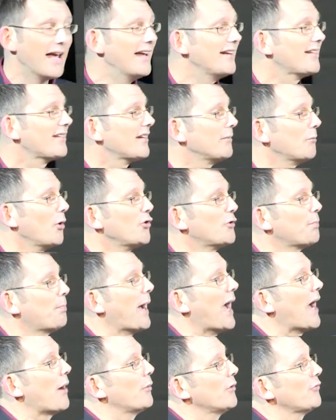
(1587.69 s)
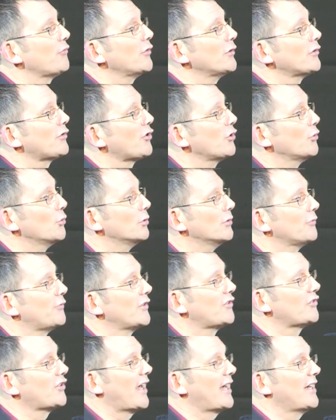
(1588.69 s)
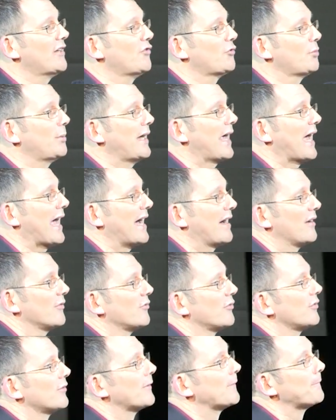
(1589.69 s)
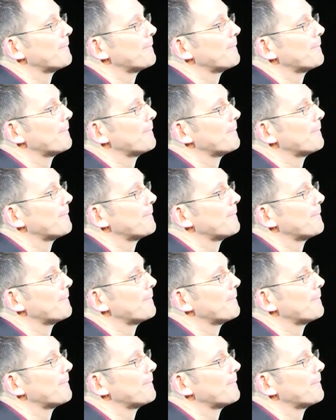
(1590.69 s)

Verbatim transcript: It's the most powerful tool for change we have.